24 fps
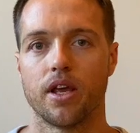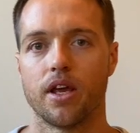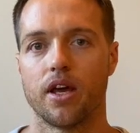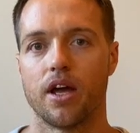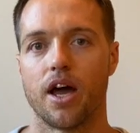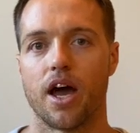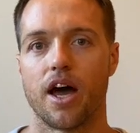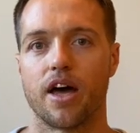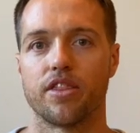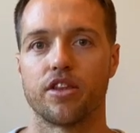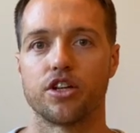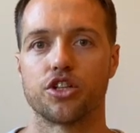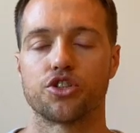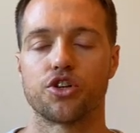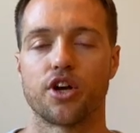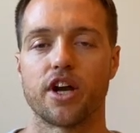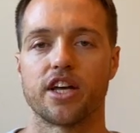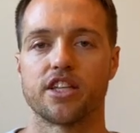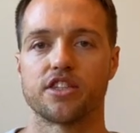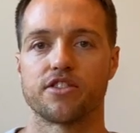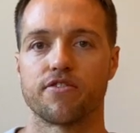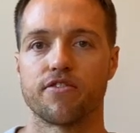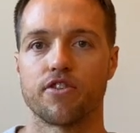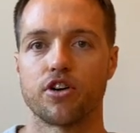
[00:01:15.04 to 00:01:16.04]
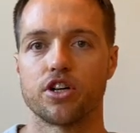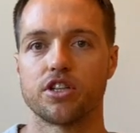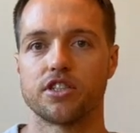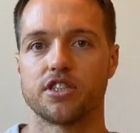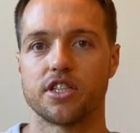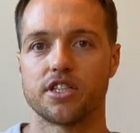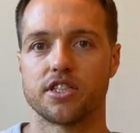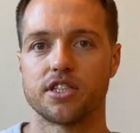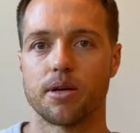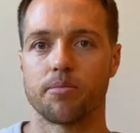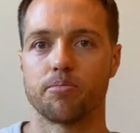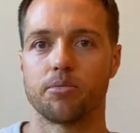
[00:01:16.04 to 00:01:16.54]
and the transversus
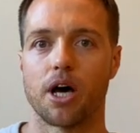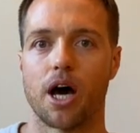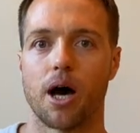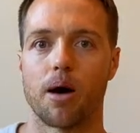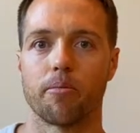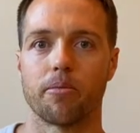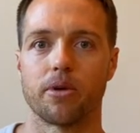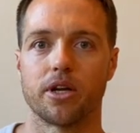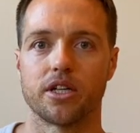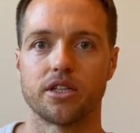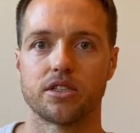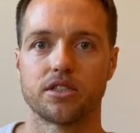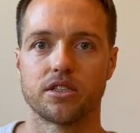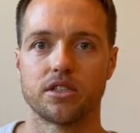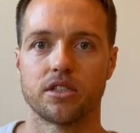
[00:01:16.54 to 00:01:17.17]
abdominis,